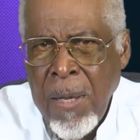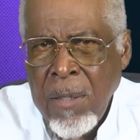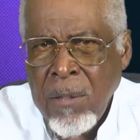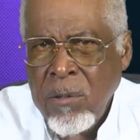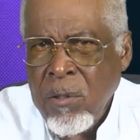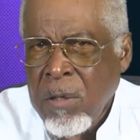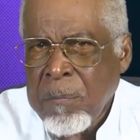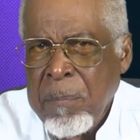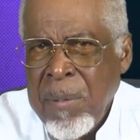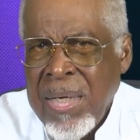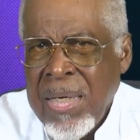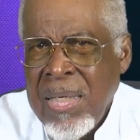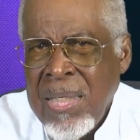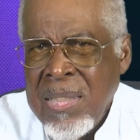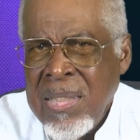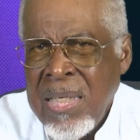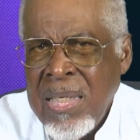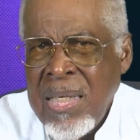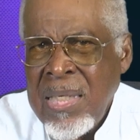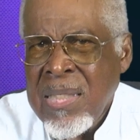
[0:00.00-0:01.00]
Not because
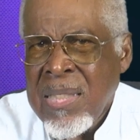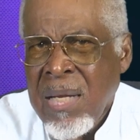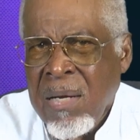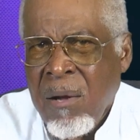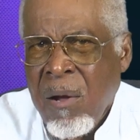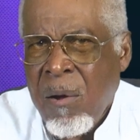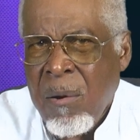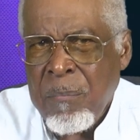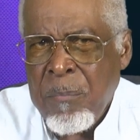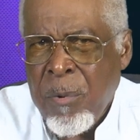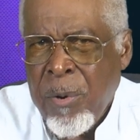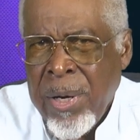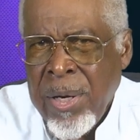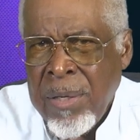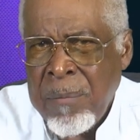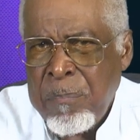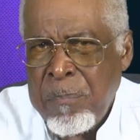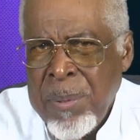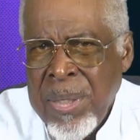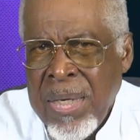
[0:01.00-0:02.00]
he is a comrade,
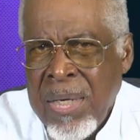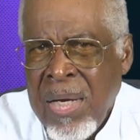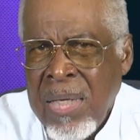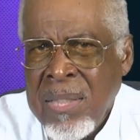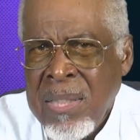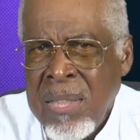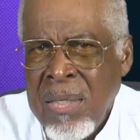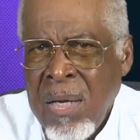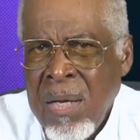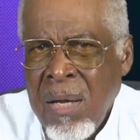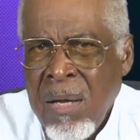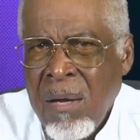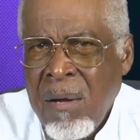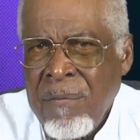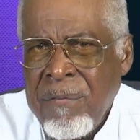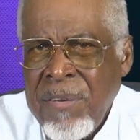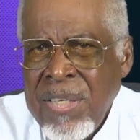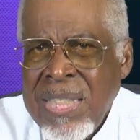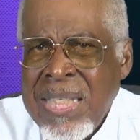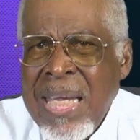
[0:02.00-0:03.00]
because of
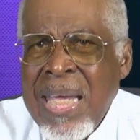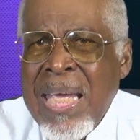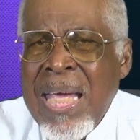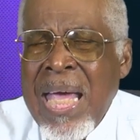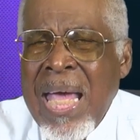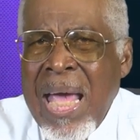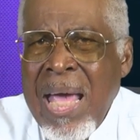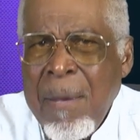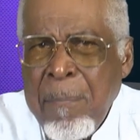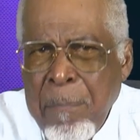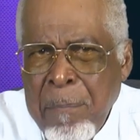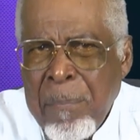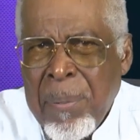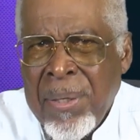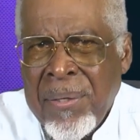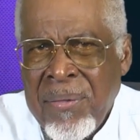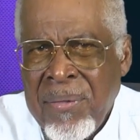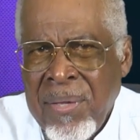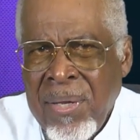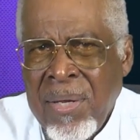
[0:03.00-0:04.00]
his
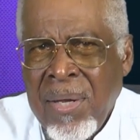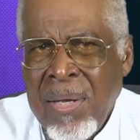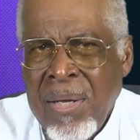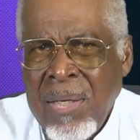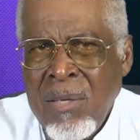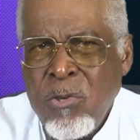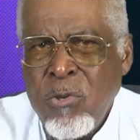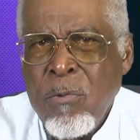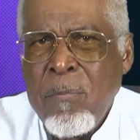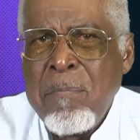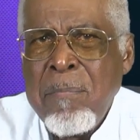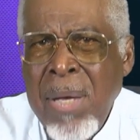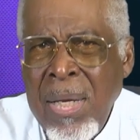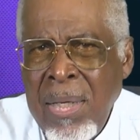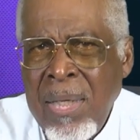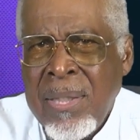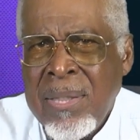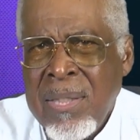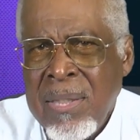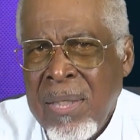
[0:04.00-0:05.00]
empathy,
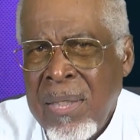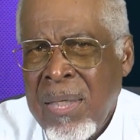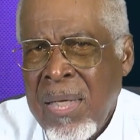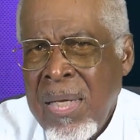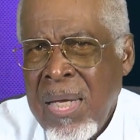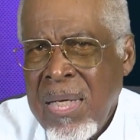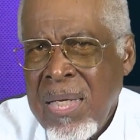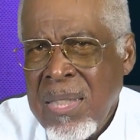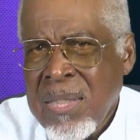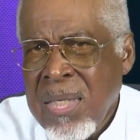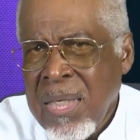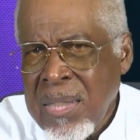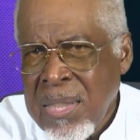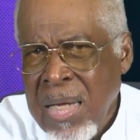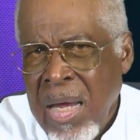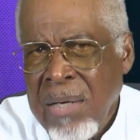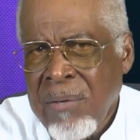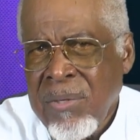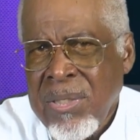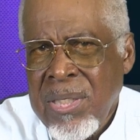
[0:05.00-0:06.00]
humility, his
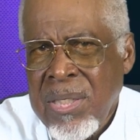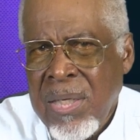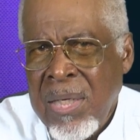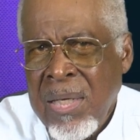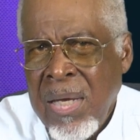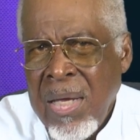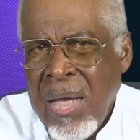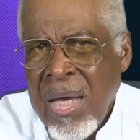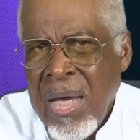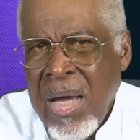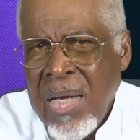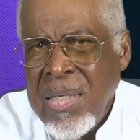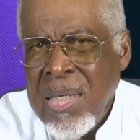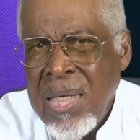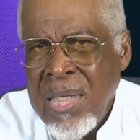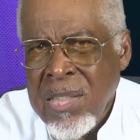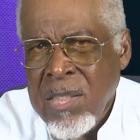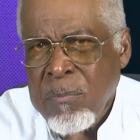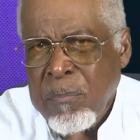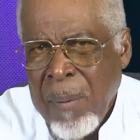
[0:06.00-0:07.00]
integrity, and
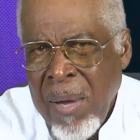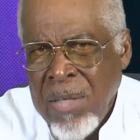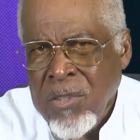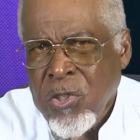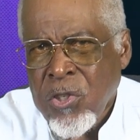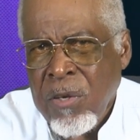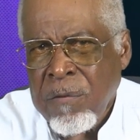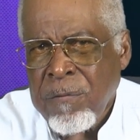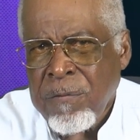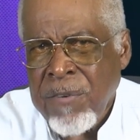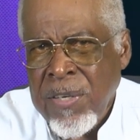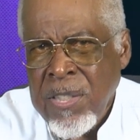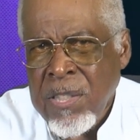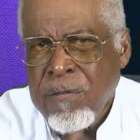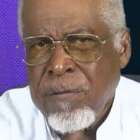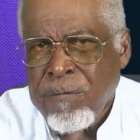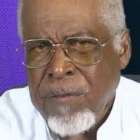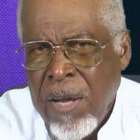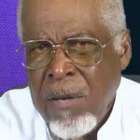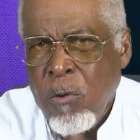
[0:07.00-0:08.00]
his passion for his
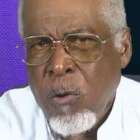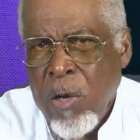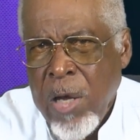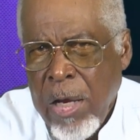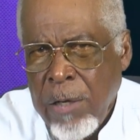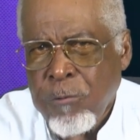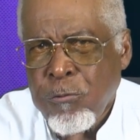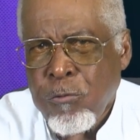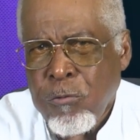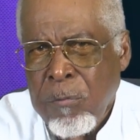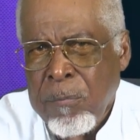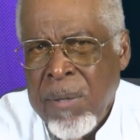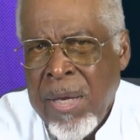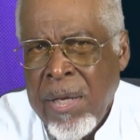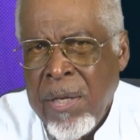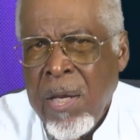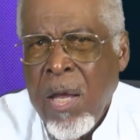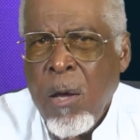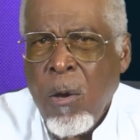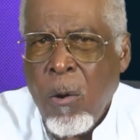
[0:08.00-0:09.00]
fellow
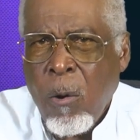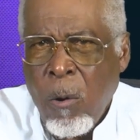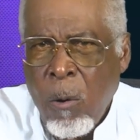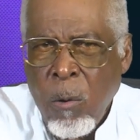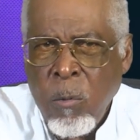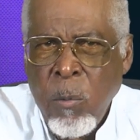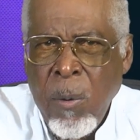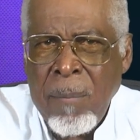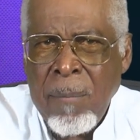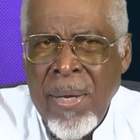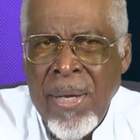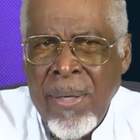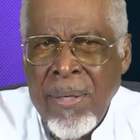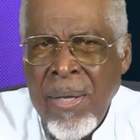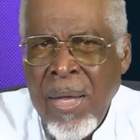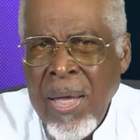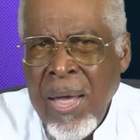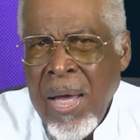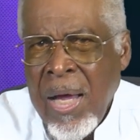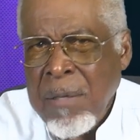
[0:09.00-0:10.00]
countrymen or women,
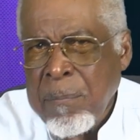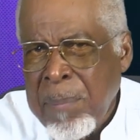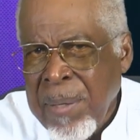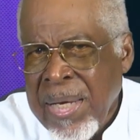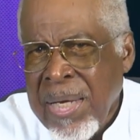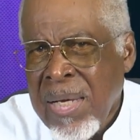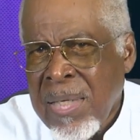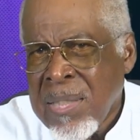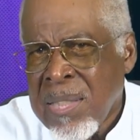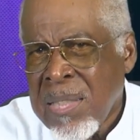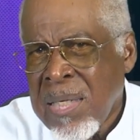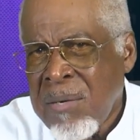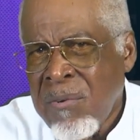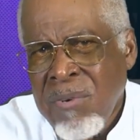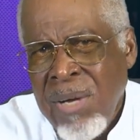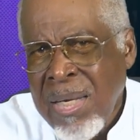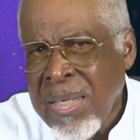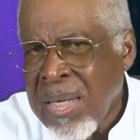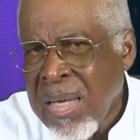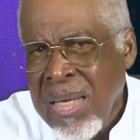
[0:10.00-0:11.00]
and because he
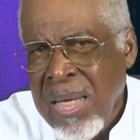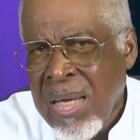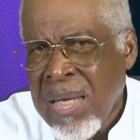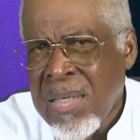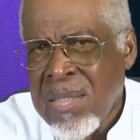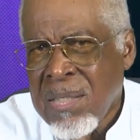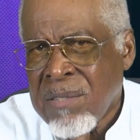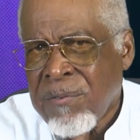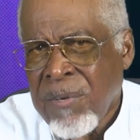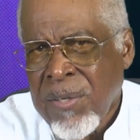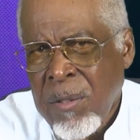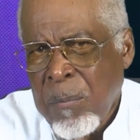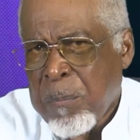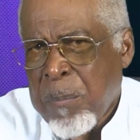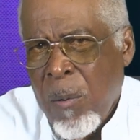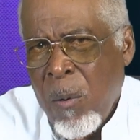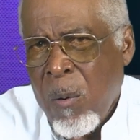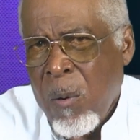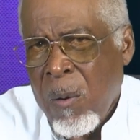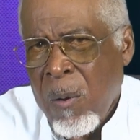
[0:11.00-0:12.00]
really cares for the
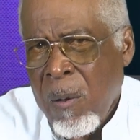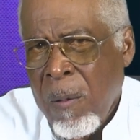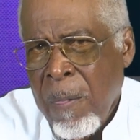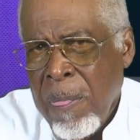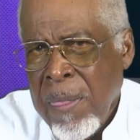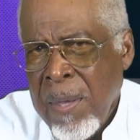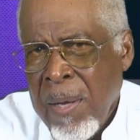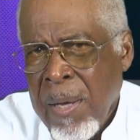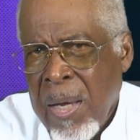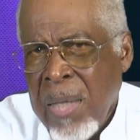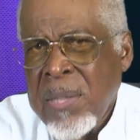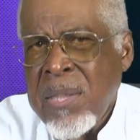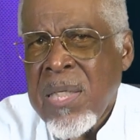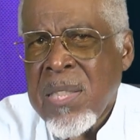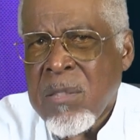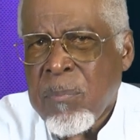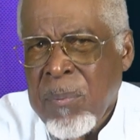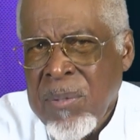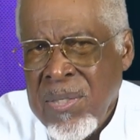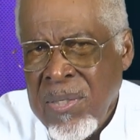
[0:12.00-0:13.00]
poor and
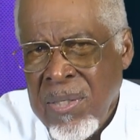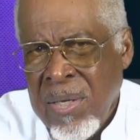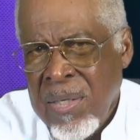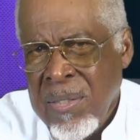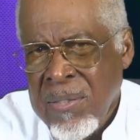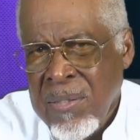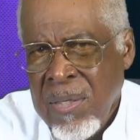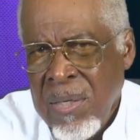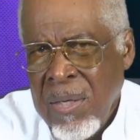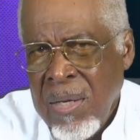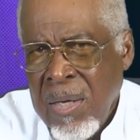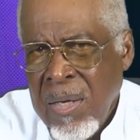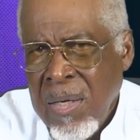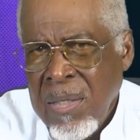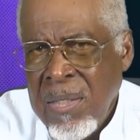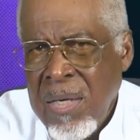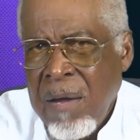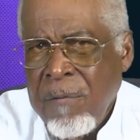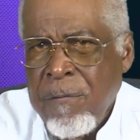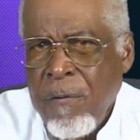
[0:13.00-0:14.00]
dispossessed.
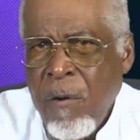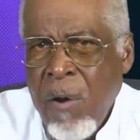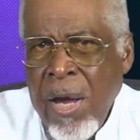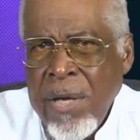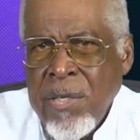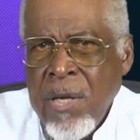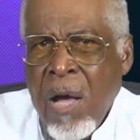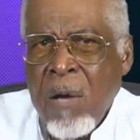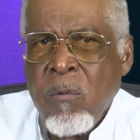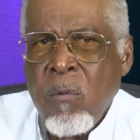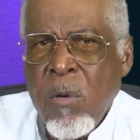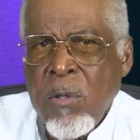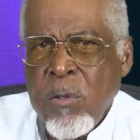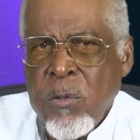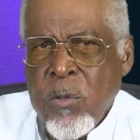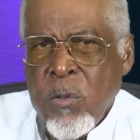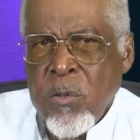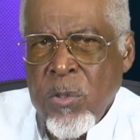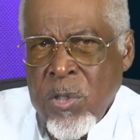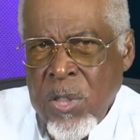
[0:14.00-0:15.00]
Therefore, I now want
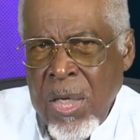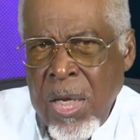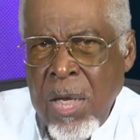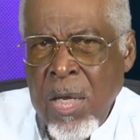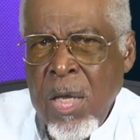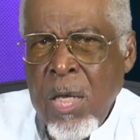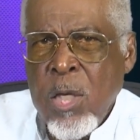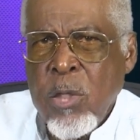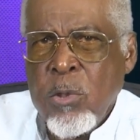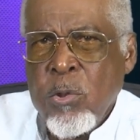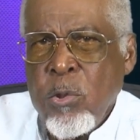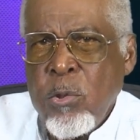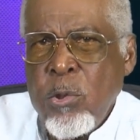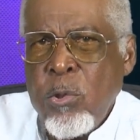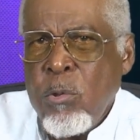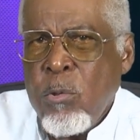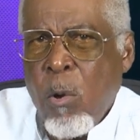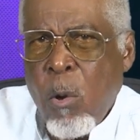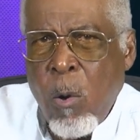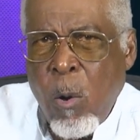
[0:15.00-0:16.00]
to say to
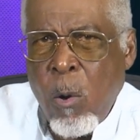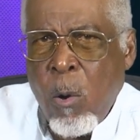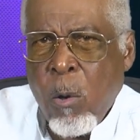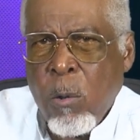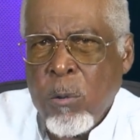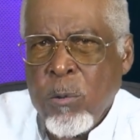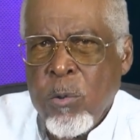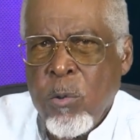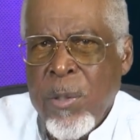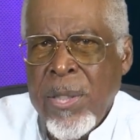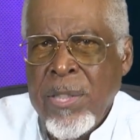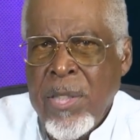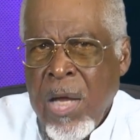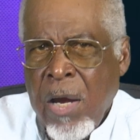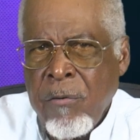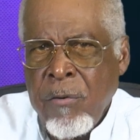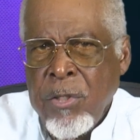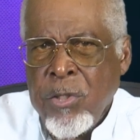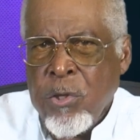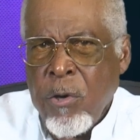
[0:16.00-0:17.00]
you all, to
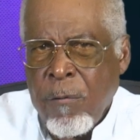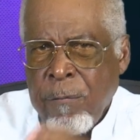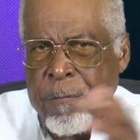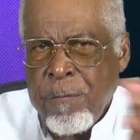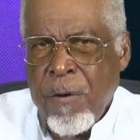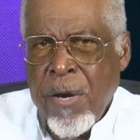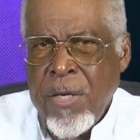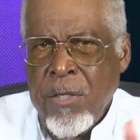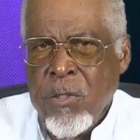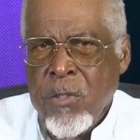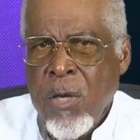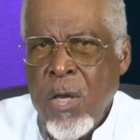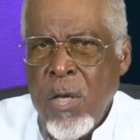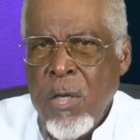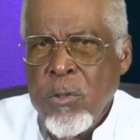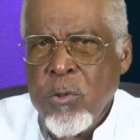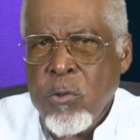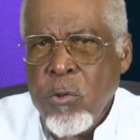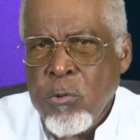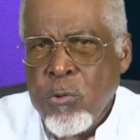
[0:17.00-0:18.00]
encourage your friends
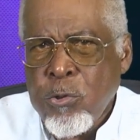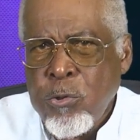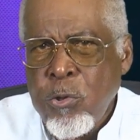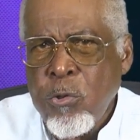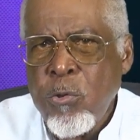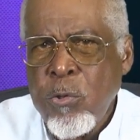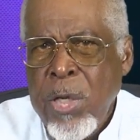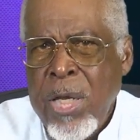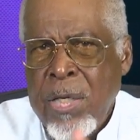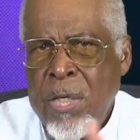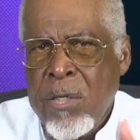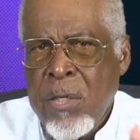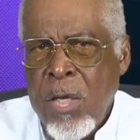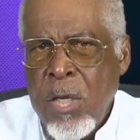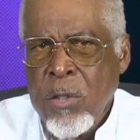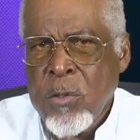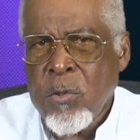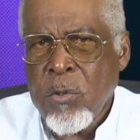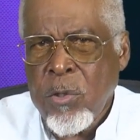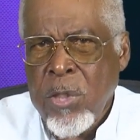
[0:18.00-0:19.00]
to tune in
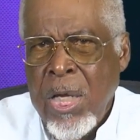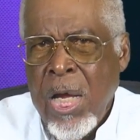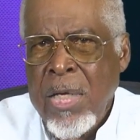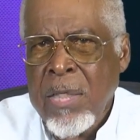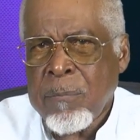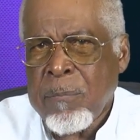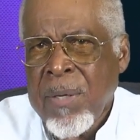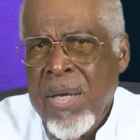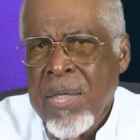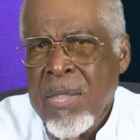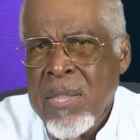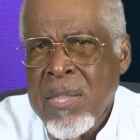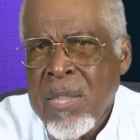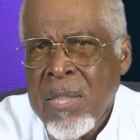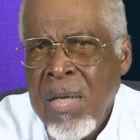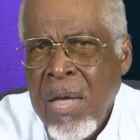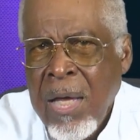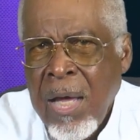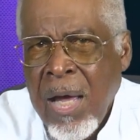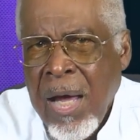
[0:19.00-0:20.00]
tonight because
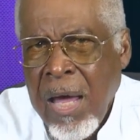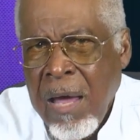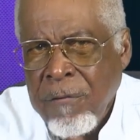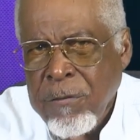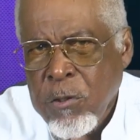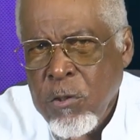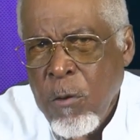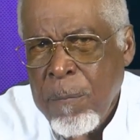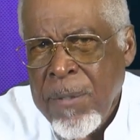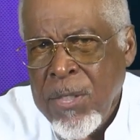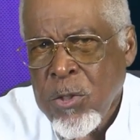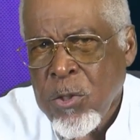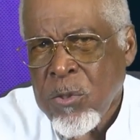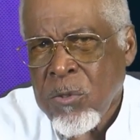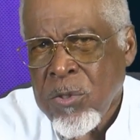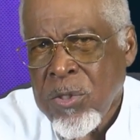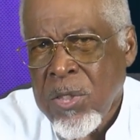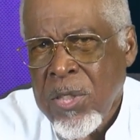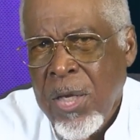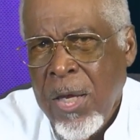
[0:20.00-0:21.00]
I have so much to
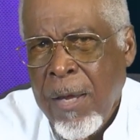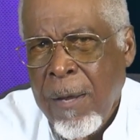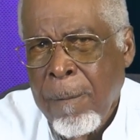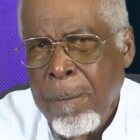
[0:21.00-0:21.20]
say.